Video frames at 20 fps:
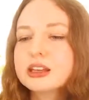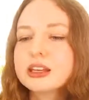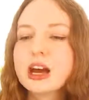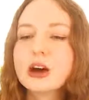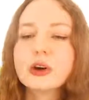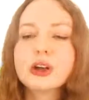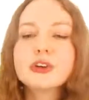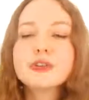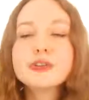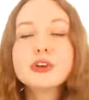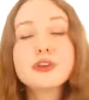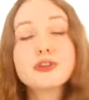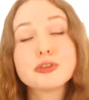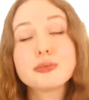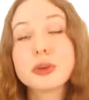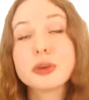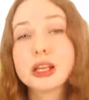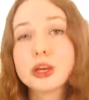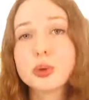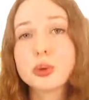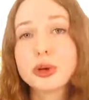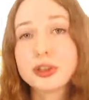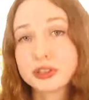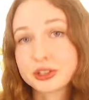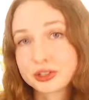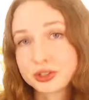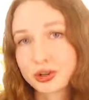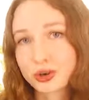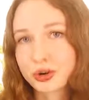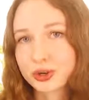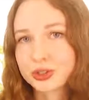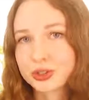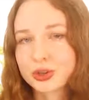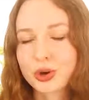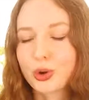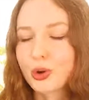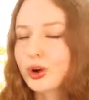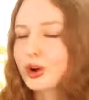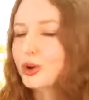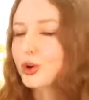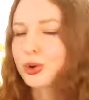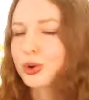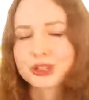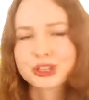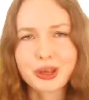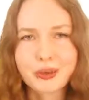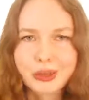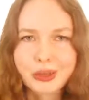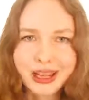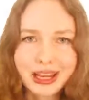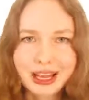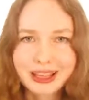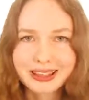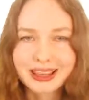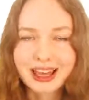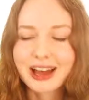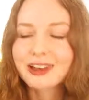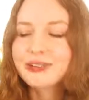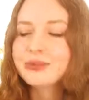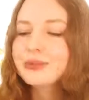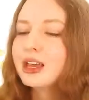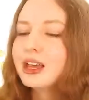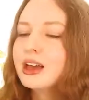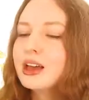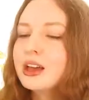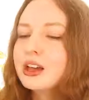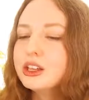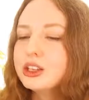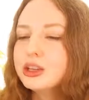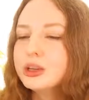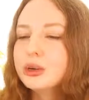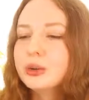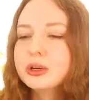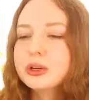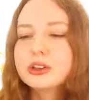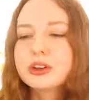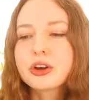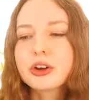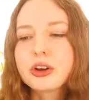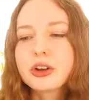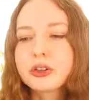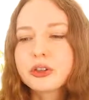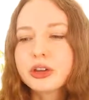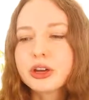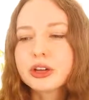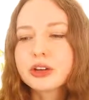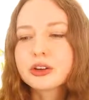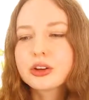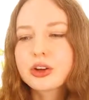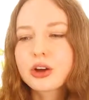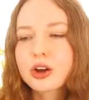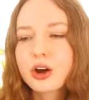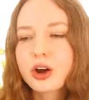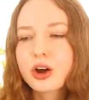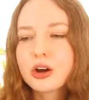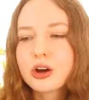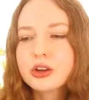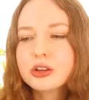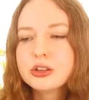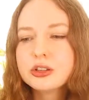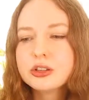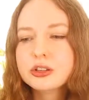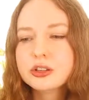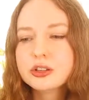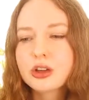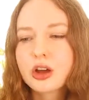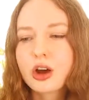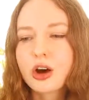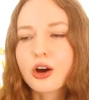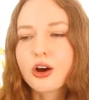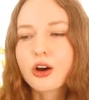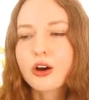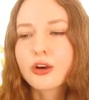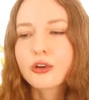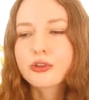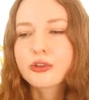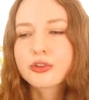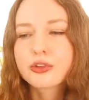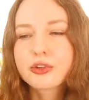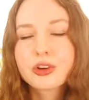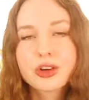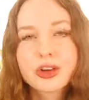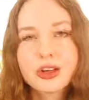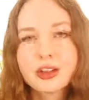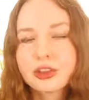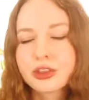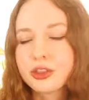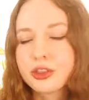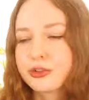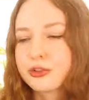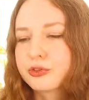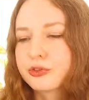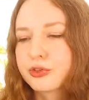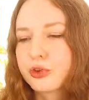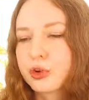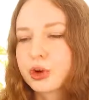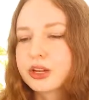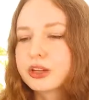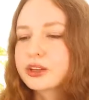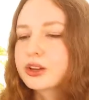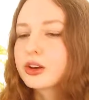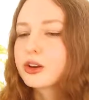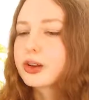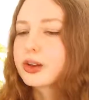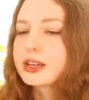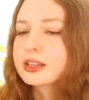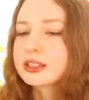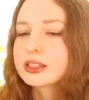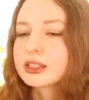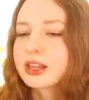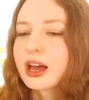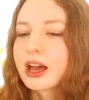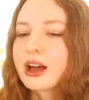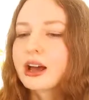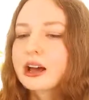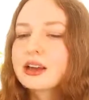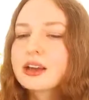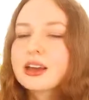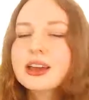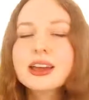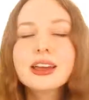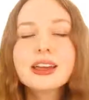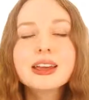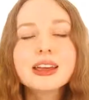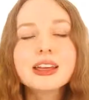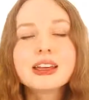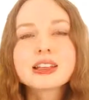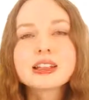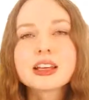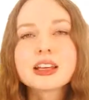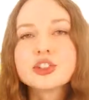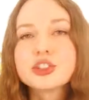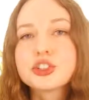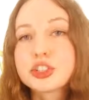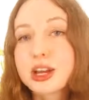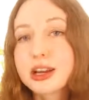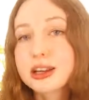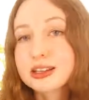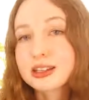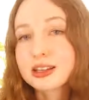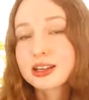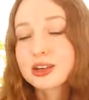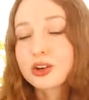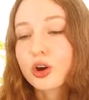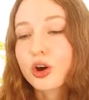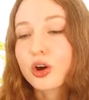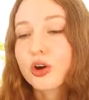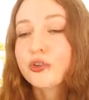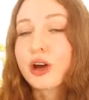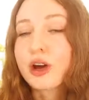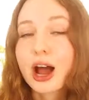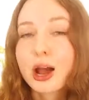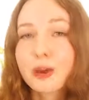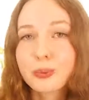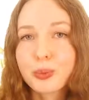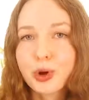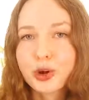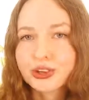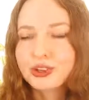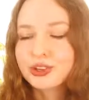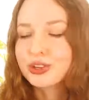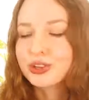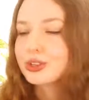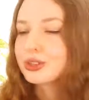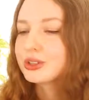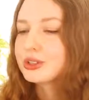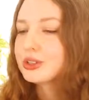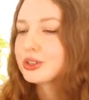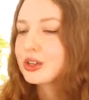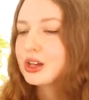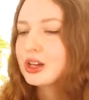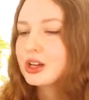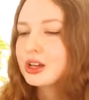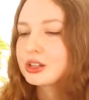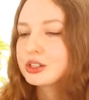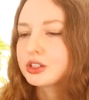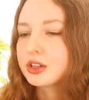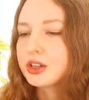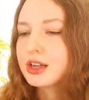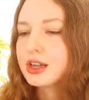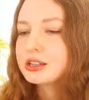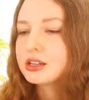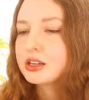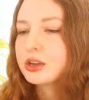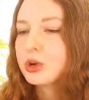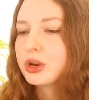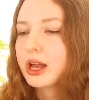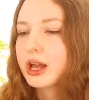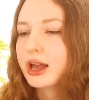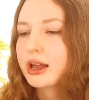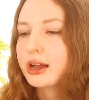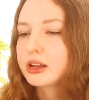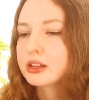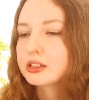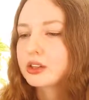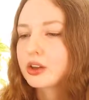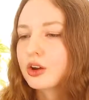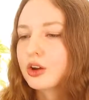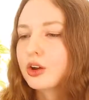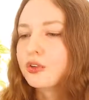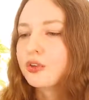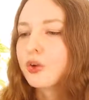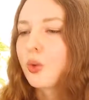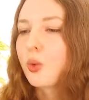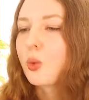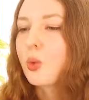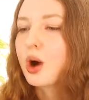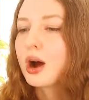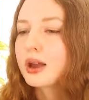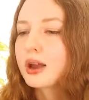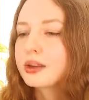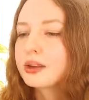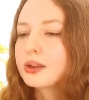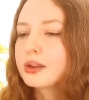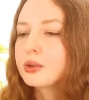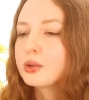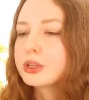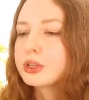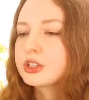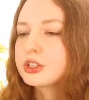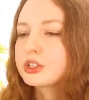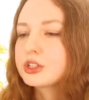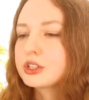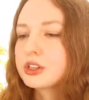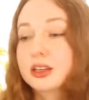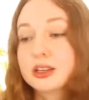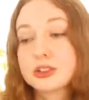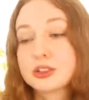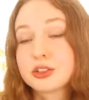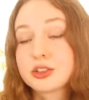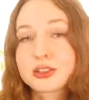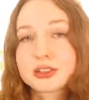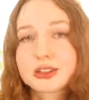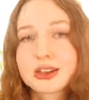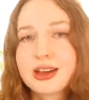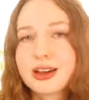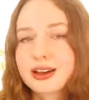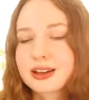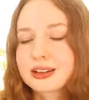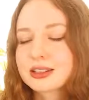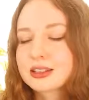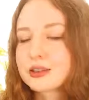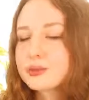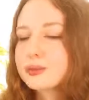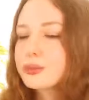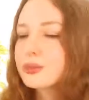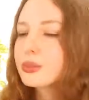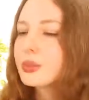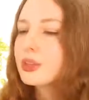Now, if you're familiar with SOHCAHTOA or something like that, you would know that cos of the forty degrees there is adjacent over hypotenuse. So that's equal to x over one, which is just x.